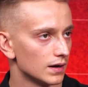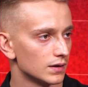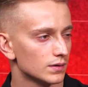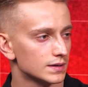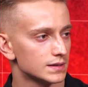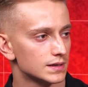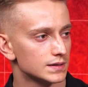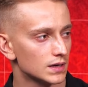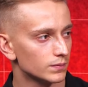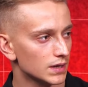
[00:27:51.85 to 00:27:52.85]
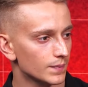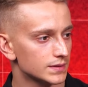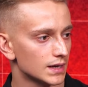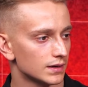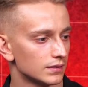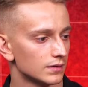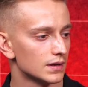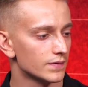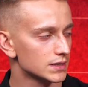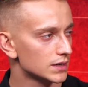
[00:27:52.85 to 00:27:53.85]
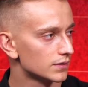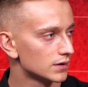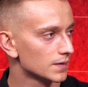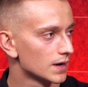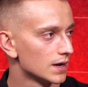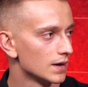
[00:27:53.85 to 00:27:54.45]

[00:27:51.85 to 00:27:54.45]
you can see sometimes that in the dev server,